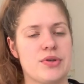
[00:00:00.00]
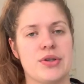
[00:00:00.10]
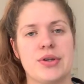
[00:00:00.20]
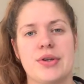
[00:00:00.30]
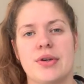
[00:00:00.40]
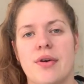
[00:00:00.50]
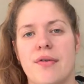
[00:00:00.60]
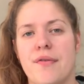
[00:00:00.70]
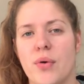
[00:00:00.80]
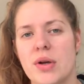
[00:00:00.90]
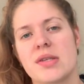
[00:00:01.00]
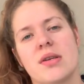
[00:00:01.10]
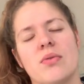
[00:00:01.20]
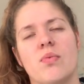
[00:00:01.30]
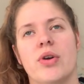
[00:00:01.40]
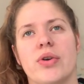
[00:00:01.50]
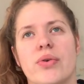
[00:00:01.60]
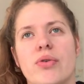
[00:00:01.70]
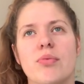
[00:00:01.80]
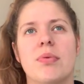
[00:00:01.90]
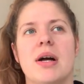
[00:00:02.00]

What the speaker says: to focus on one group.